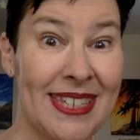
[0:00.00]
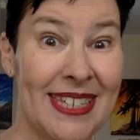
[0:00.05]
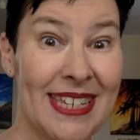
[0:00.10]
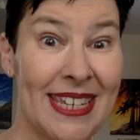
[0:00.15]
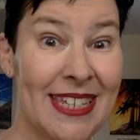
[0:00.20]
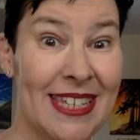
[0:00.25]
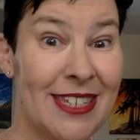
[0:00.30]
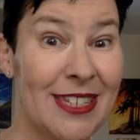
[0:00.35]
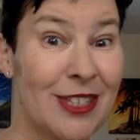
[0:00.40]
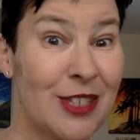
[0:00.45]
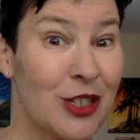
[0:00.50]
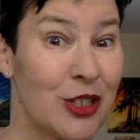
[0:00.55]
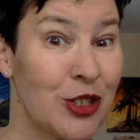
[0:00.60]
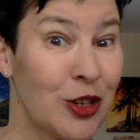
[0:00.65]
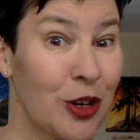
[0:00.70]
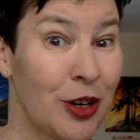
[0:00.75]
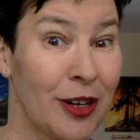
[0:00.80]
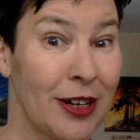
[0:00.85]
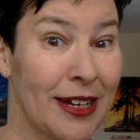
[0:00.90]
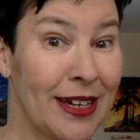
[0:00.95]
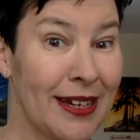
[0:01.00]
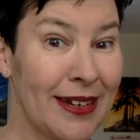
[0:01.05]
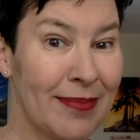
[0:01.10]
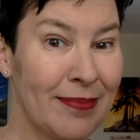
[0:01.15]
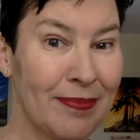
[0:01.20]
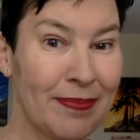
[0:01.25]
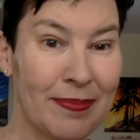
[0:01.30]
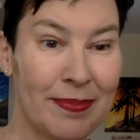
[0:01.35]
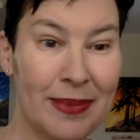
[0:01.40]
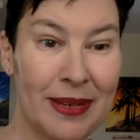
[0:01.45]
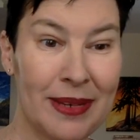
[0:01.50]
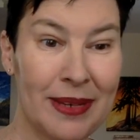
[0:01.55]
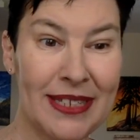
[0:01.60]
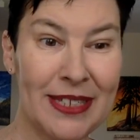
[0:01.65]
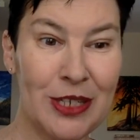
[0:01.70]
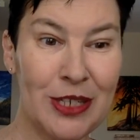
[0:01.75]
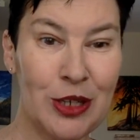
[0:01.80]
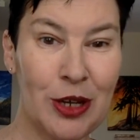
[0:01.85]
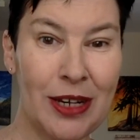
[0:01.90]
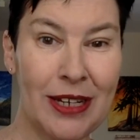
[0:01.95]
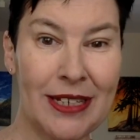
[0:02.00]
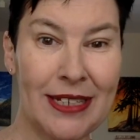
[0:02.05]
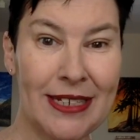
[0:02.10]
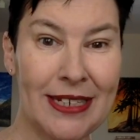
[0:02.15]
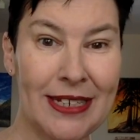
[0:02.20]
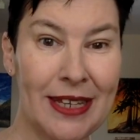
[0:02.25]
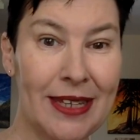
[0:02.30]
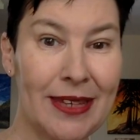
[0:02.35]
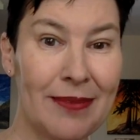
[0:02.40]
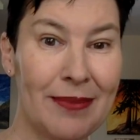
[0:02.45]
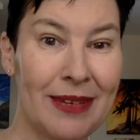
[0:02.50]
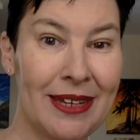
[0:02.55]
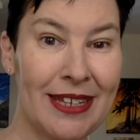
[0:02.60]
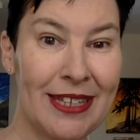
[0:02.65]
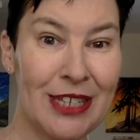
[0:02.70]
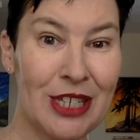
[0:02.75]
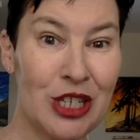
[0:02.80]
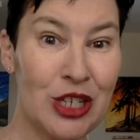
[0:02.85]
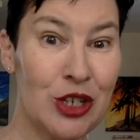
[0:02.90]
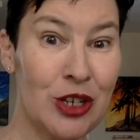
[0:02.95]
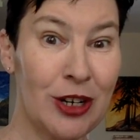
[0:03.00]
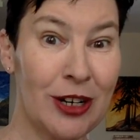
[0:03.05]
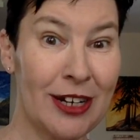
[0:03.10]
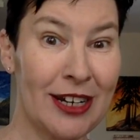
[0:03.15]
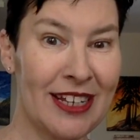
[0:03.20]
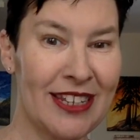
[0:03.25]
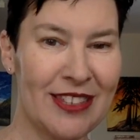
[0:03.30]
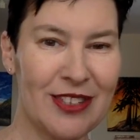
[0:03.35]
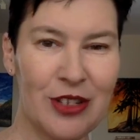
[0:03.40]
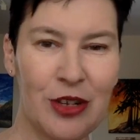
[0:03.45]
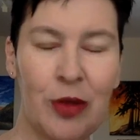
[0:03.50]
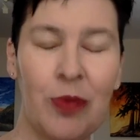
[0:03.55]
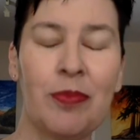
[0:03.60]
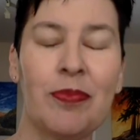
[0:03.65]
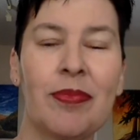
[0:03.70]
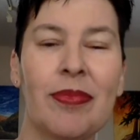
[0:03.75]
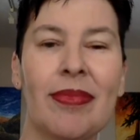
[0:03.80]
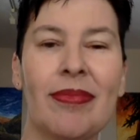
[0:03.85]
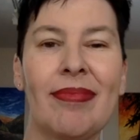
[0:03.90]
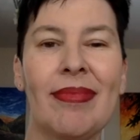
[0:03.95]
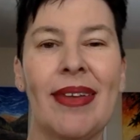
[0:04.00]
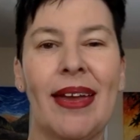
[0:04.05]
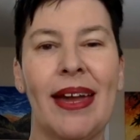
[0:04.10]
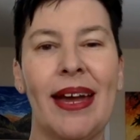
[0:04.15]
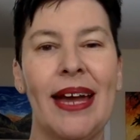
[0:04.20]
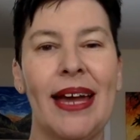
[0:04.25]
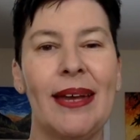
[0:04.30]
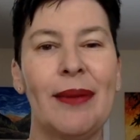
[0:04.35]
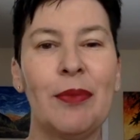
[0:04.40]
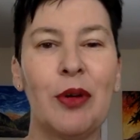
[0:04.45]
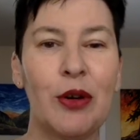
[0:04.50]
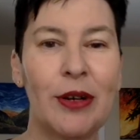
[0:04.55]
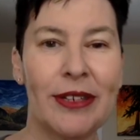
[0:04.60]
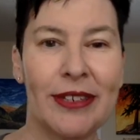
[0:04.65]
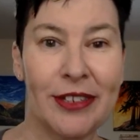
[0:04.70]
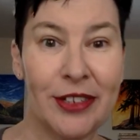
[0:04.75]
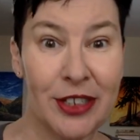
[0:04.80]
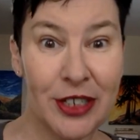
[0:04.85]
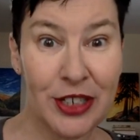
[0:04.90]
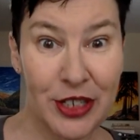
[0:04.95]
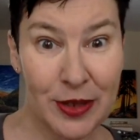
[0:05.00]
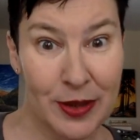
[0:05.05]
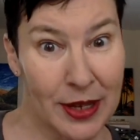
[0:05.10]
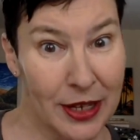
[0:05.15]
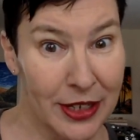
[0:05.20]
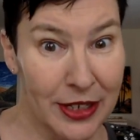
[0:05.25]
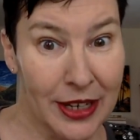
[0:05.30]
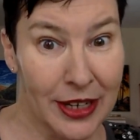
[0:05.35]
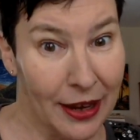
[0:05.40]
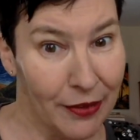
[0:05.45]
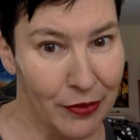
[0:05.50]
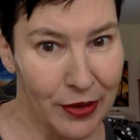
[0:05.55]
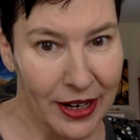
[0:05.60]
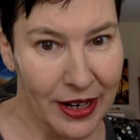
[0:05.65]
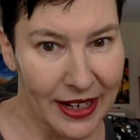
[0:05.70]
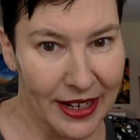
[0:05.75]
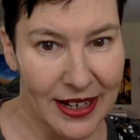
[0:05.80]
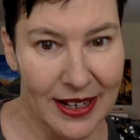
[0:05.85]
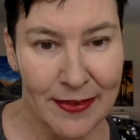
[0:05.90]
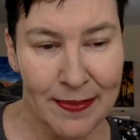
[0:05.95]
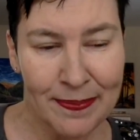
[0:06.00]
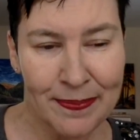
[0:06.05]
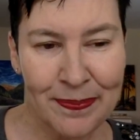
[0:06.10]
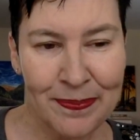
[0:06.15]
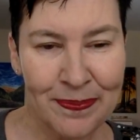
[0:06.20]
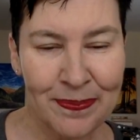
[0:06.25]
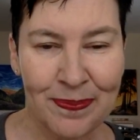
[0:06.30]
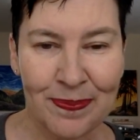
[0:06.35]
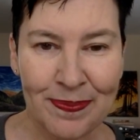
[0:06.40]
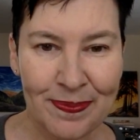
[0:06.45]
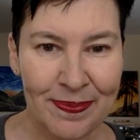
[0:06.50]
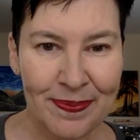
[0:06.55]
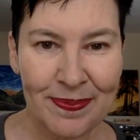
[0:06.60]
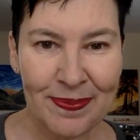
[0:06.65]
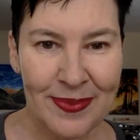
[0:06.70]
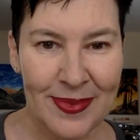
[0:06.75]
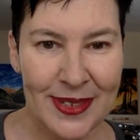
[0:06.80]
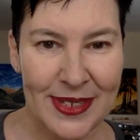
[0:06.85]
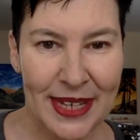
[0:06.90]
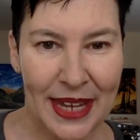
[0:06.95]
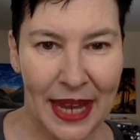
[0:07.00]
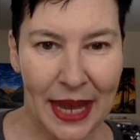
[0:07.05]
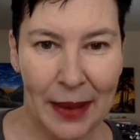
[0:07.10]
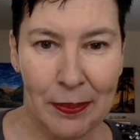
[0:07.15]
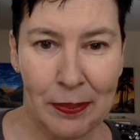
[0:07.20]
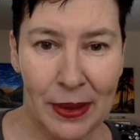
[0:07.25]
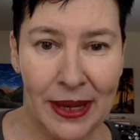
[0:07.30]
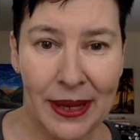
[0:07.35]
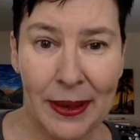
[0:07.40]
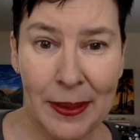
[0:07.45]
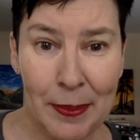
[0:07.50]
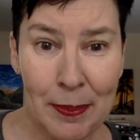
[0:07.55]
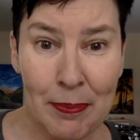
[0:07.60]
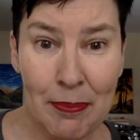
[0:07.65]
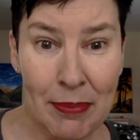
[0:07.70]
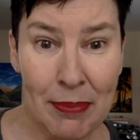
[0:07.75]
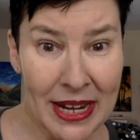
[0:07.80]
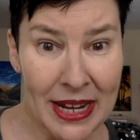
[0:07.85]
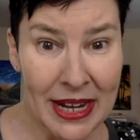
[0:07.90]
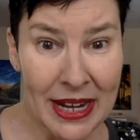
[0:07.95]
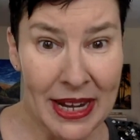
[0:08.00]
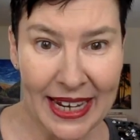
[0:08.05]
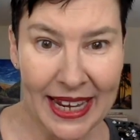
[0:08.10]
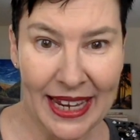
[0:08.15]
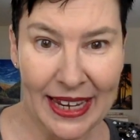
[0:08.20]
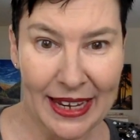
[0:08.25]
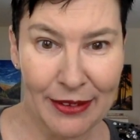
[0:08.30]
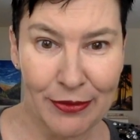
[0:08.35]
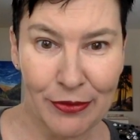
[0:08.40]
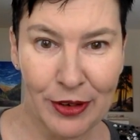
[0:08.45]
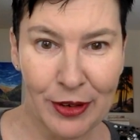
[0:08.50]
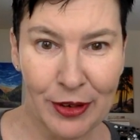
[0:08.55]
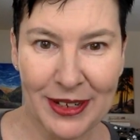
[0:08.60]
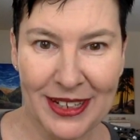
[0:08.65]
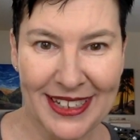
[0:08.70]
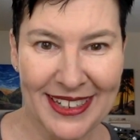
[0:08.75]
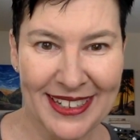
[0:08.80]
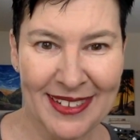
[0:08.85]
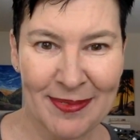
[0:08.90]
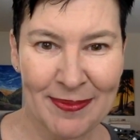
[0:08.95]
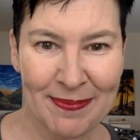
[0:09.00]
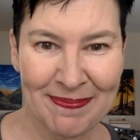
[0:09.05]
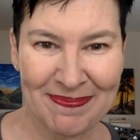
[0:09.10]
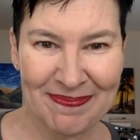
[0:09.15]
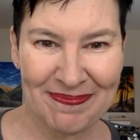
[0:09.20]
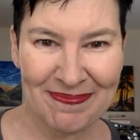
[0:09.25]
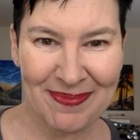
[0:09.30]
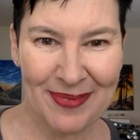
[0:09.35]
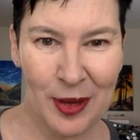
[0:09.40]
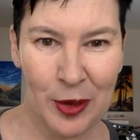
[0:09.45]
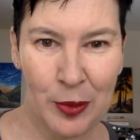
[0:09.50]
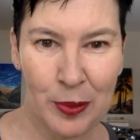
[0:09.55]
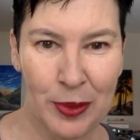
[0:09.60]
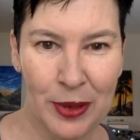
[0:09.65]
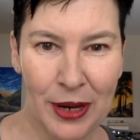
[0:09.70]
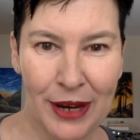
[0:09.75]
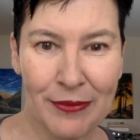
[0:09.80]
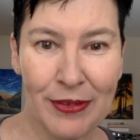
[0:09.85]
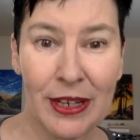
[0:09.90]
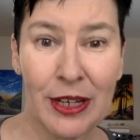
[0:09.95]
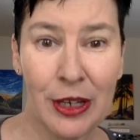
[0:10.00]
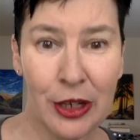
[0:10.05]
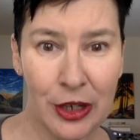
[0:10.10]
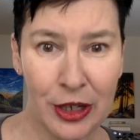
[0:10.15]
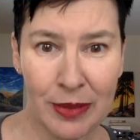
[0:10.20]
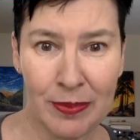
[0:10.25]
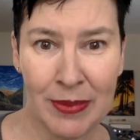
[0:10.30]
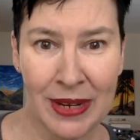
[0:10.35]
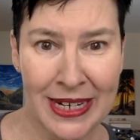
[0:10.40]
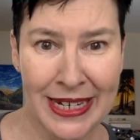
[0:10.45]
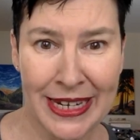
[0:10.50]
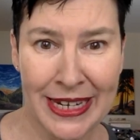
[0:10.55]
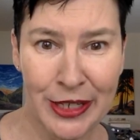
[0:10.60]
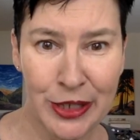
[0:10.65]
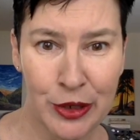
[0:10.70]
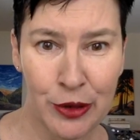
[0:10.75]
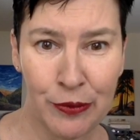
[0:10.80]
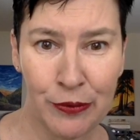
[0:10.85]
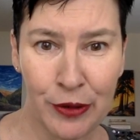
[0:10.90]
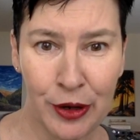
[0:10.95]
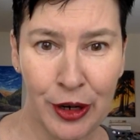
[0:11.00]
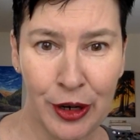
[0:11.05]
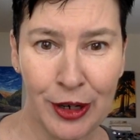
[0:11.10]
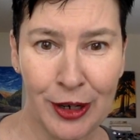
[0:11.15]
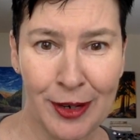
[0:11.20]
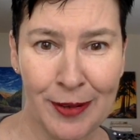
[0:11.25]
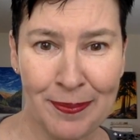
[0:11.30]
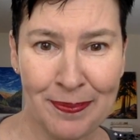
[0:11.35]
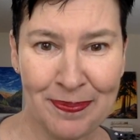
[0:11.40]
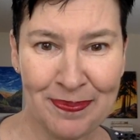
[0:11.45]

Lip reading: says it's starting, but it's not telling me it's started. So I am going to just dive right in. Say happy Monday, everyone. Hope you're having a good Monday so far.